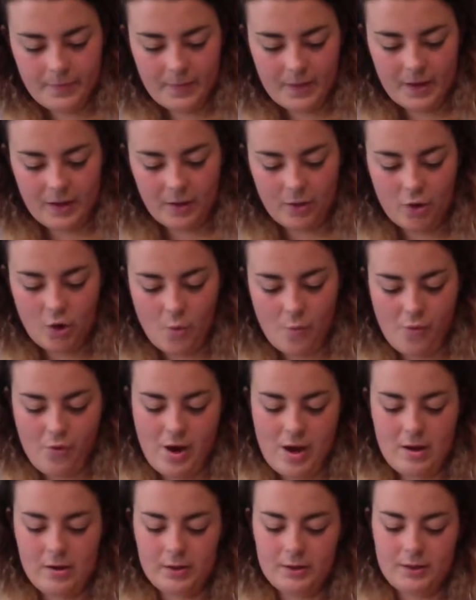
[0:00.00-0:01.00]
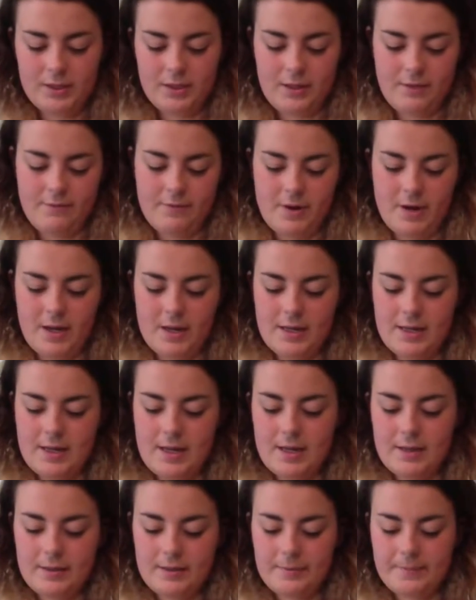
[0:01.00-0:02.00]
Incorporate lots of different
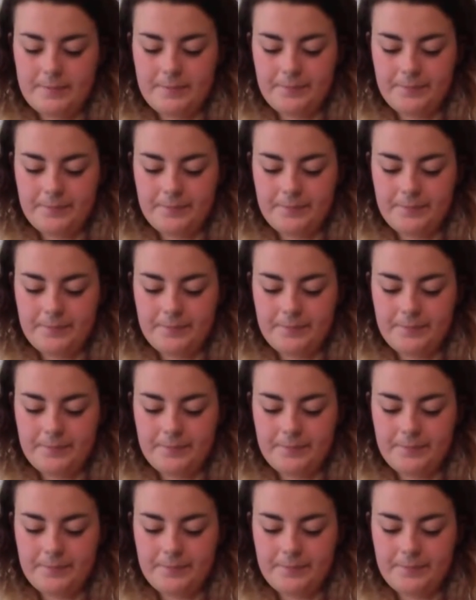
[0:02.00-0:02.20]
ideas.